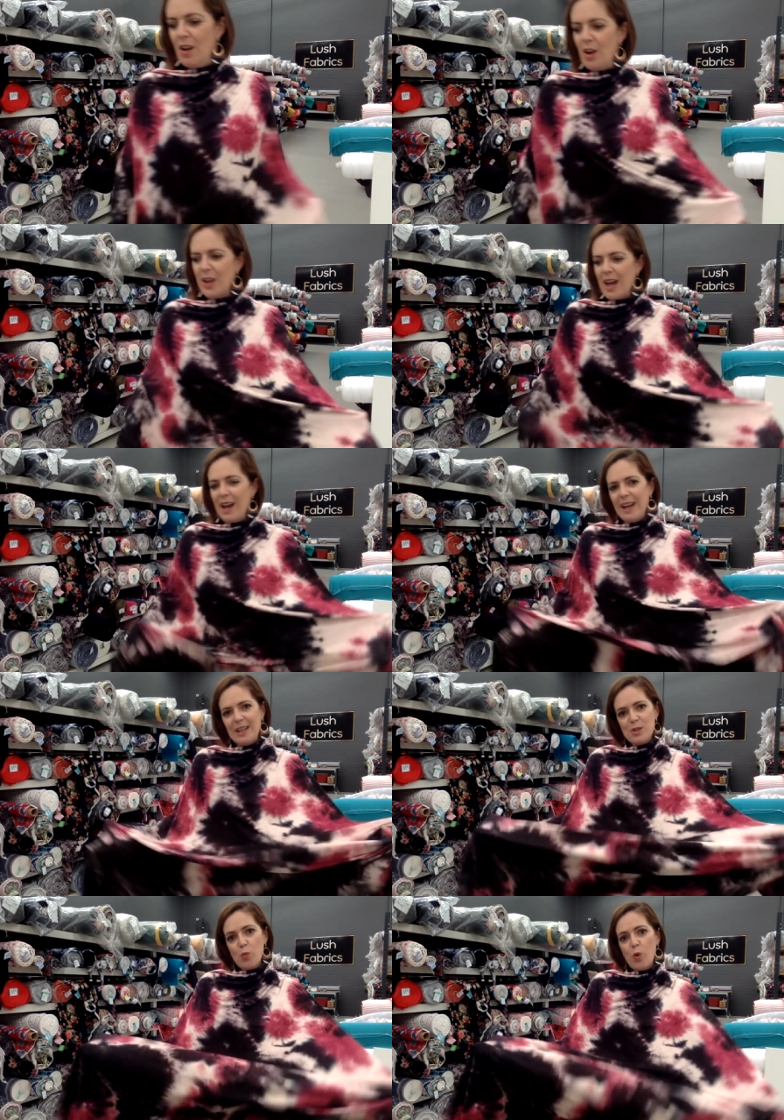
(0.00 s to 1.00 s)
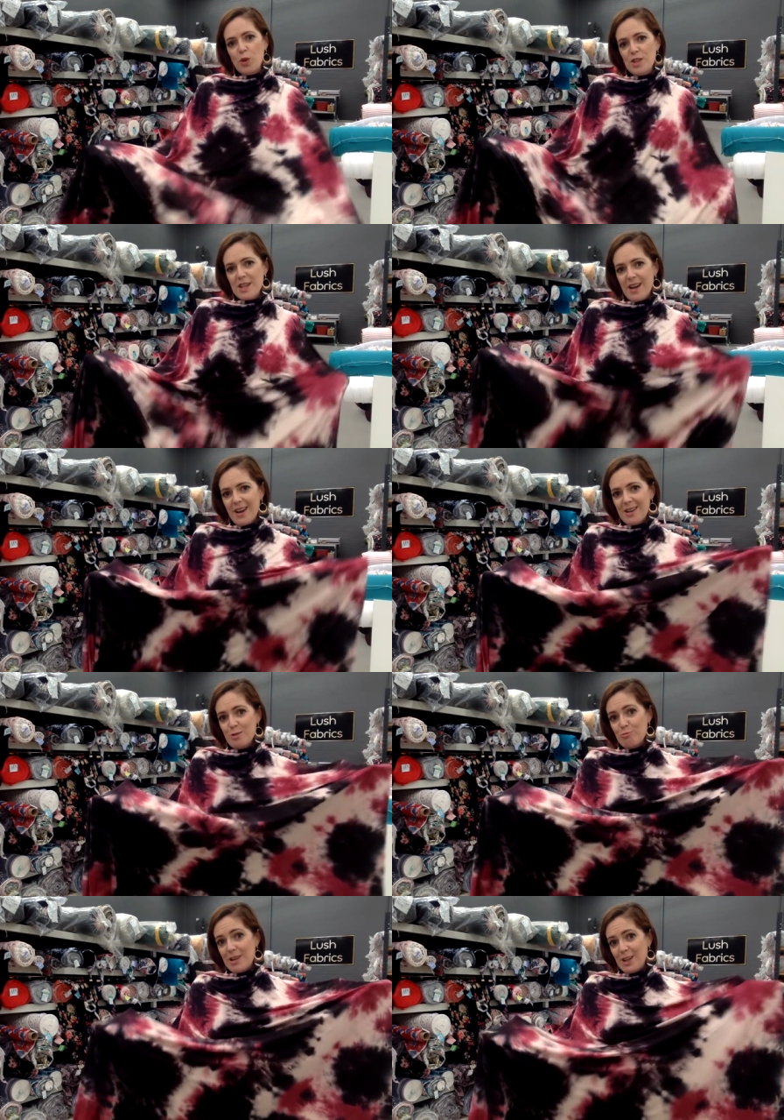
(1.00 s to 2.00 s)
Okay, it's Wanda
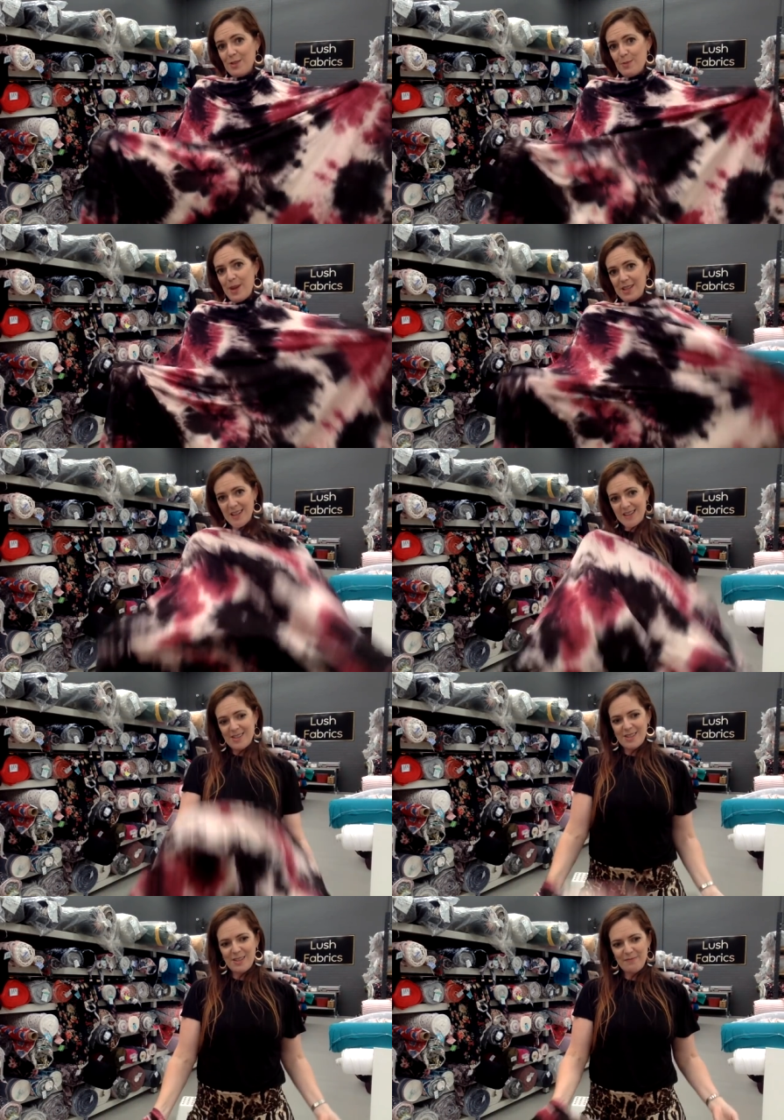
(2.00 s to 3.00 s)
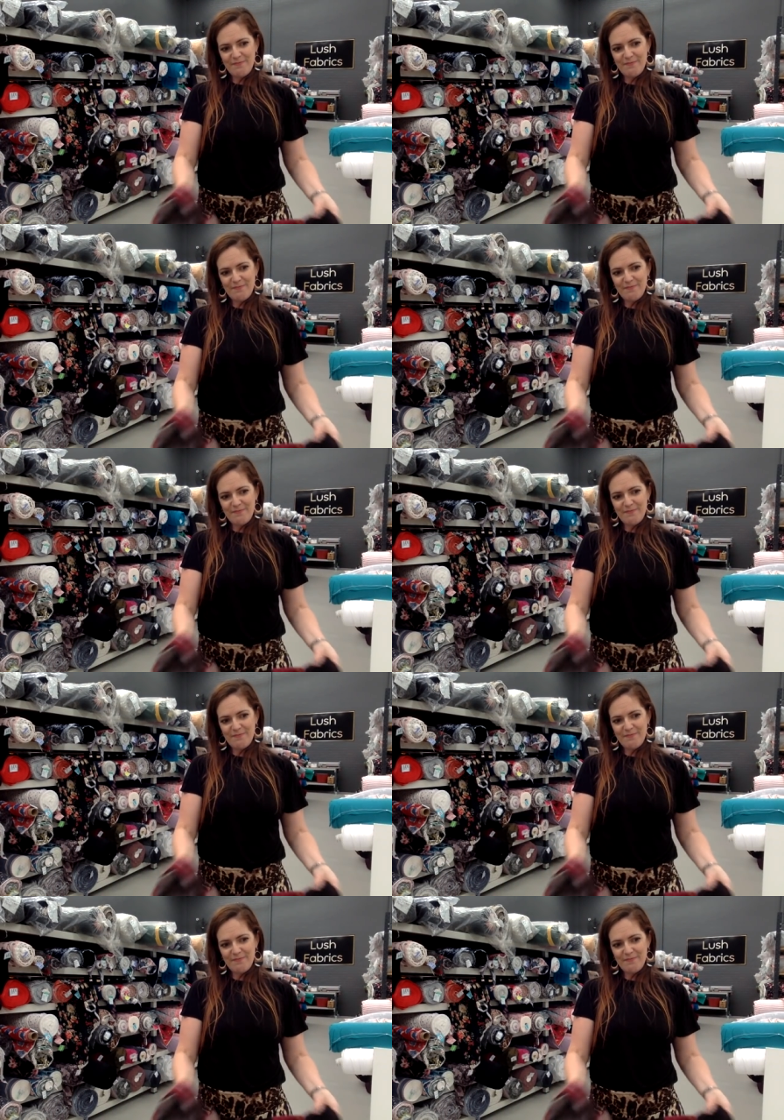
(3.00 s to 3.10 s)
Rayon Spandex.